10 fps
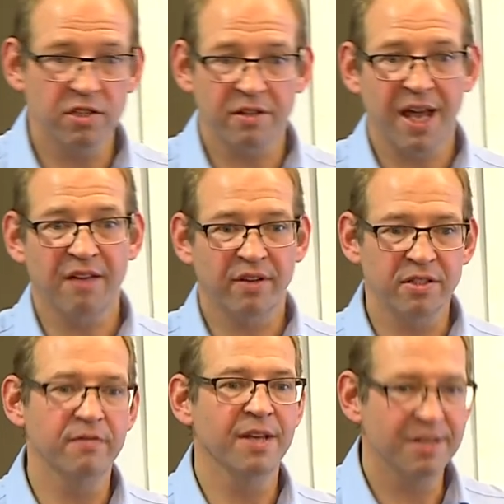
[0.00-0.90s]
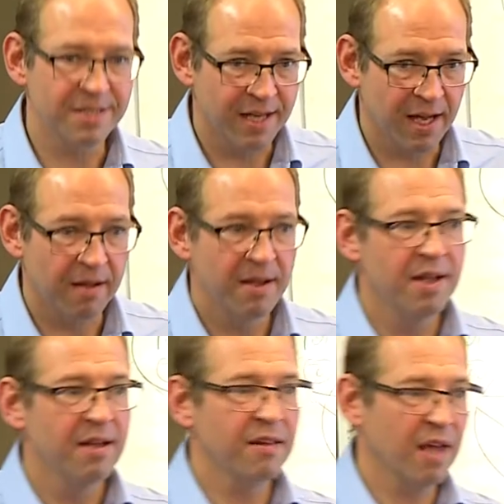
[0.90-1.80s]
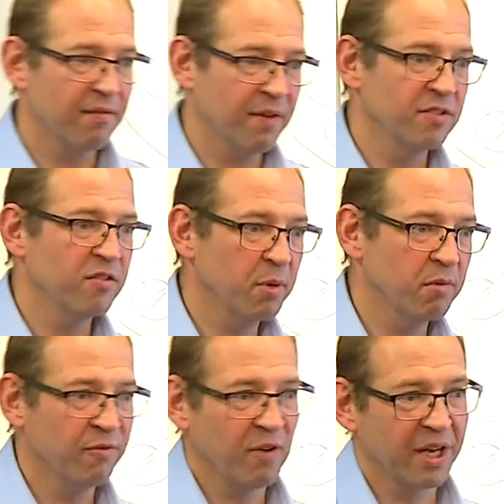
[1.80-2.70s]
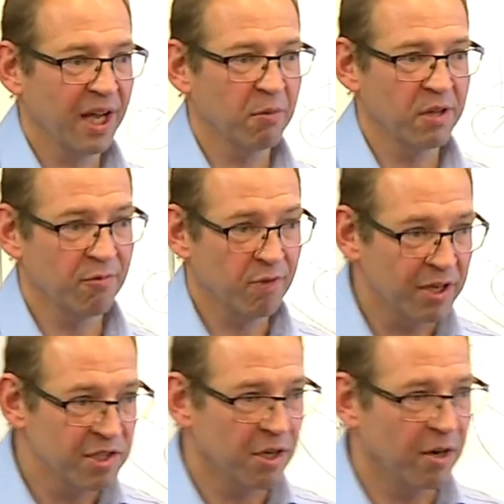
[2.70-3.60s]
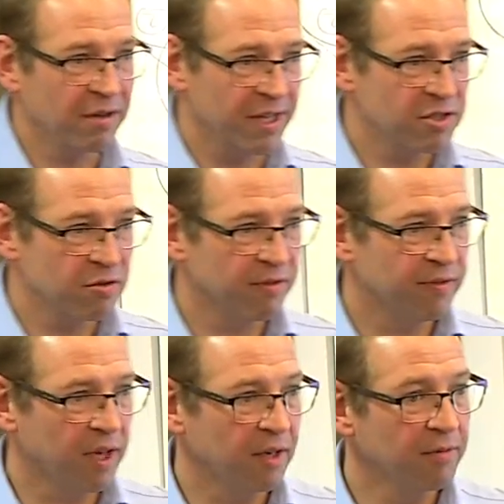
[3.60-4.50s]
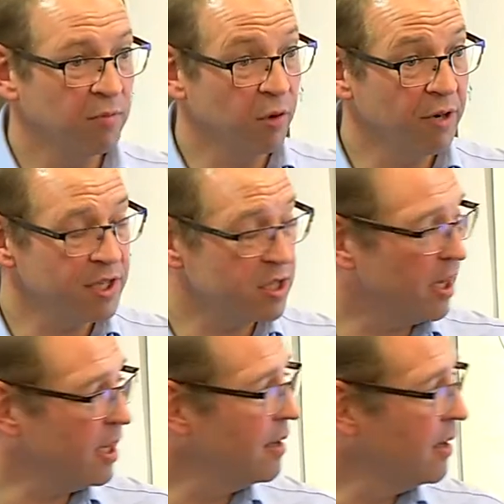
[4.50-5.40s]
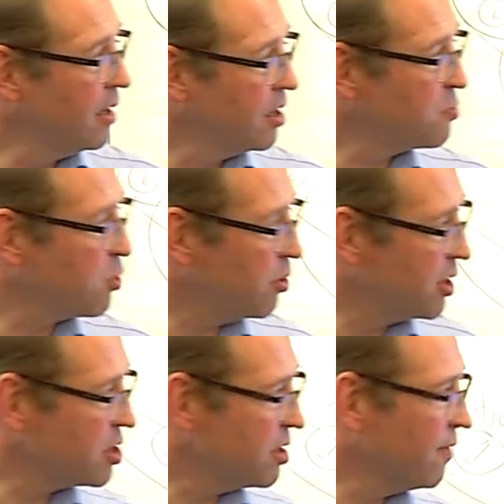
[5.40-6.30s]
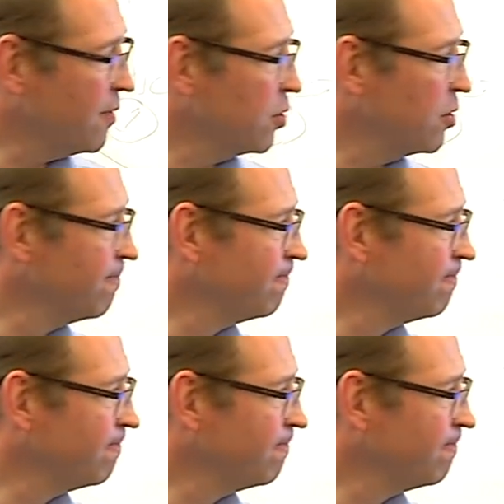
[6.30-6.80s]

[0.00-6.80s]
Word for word: So the advent of the internet, the advent of people finding out what their rights are and that sort of thing more easily has brought this to the fore.